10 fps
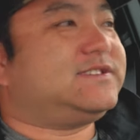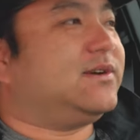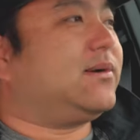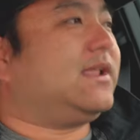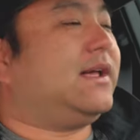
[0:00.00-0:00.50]
It's
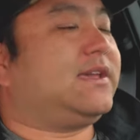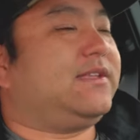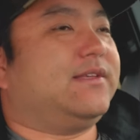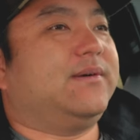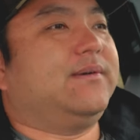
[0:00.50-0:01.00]
still
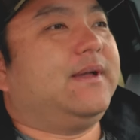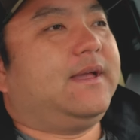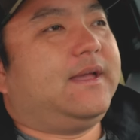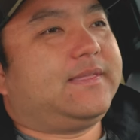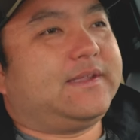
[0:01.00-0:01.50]
clunky,
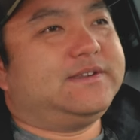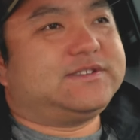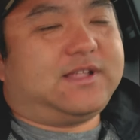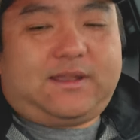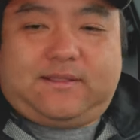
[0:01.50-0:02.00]
though. There
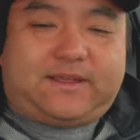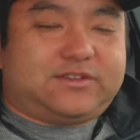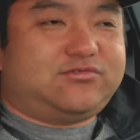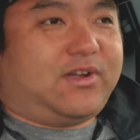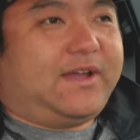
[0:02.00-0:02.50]
is a lot of, like,
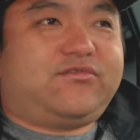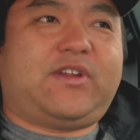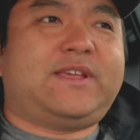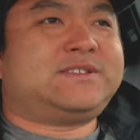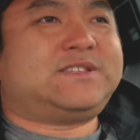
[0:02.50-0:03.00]

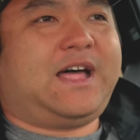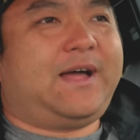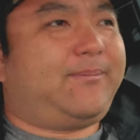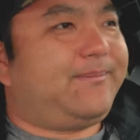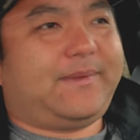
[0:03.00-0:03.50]
drivetrain
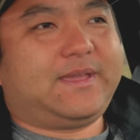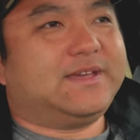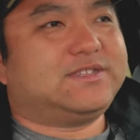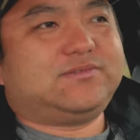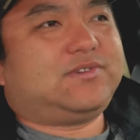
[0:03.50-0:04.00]
slop, I
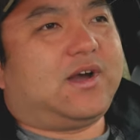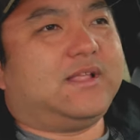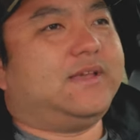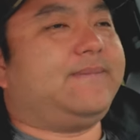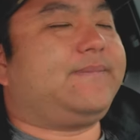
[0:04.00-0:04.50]
guess you'd
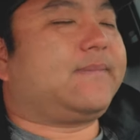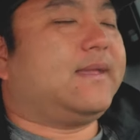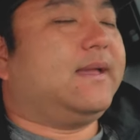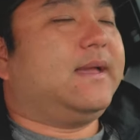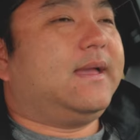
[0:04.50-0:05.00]
call it.
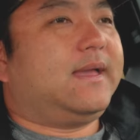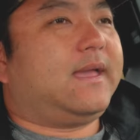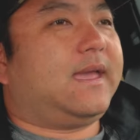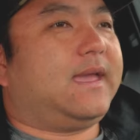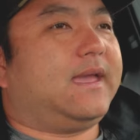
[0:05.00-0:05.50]

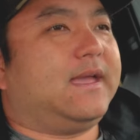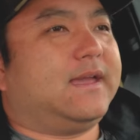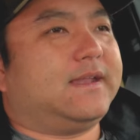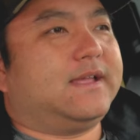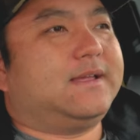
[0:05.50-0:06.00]

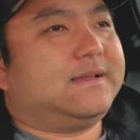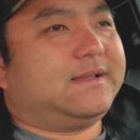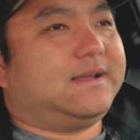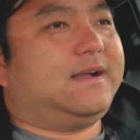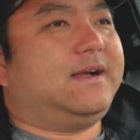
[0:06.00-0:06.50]
And
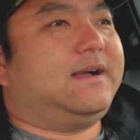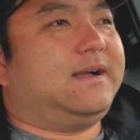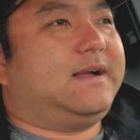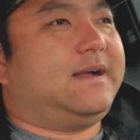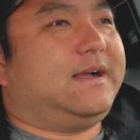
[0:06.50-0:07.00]

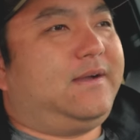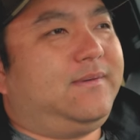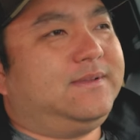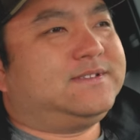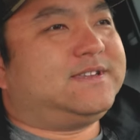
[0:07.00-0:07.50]
I
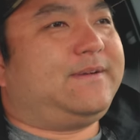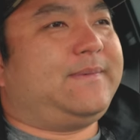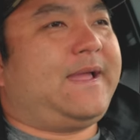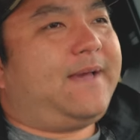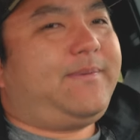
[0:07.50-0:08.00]
wouldn't say
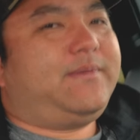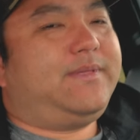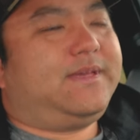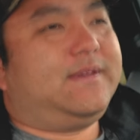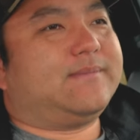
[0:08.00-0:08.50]
I'm happy
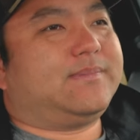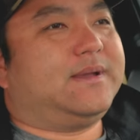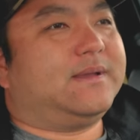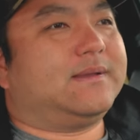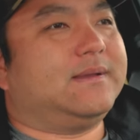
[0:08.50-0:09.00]
with it,
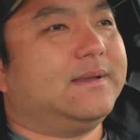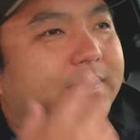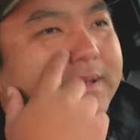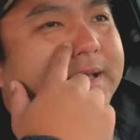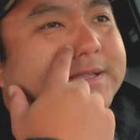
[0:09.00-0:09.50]
but
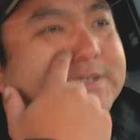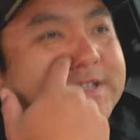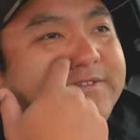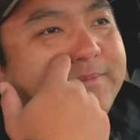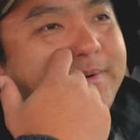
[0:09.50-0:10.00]
it's
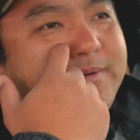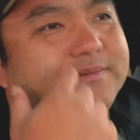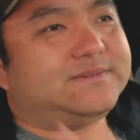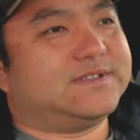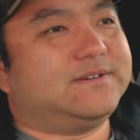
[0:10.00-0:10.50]
livable.
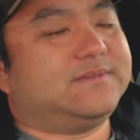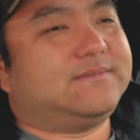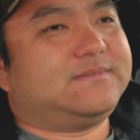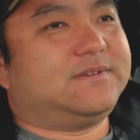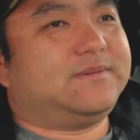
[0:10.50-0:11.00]
So
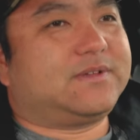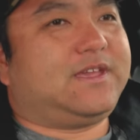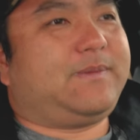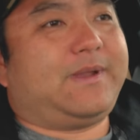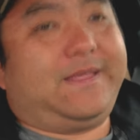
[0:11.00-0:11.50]
we'll
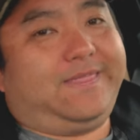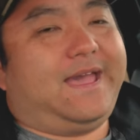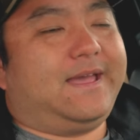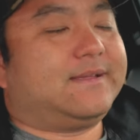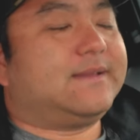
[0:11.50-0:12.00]
keep it at
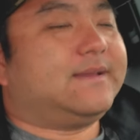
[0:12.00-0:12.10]
that.